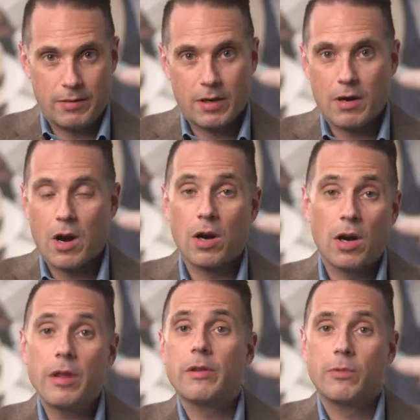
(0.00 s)
There are
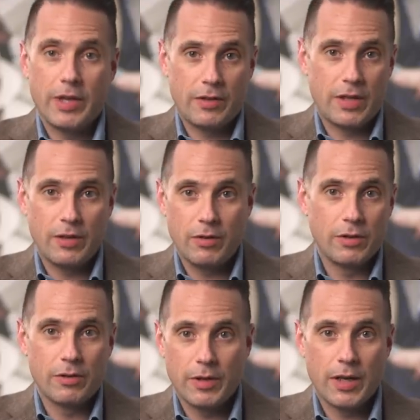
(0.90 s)
other ways that you can
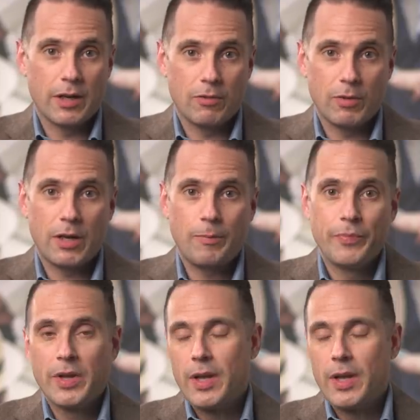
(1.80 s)
donate as well,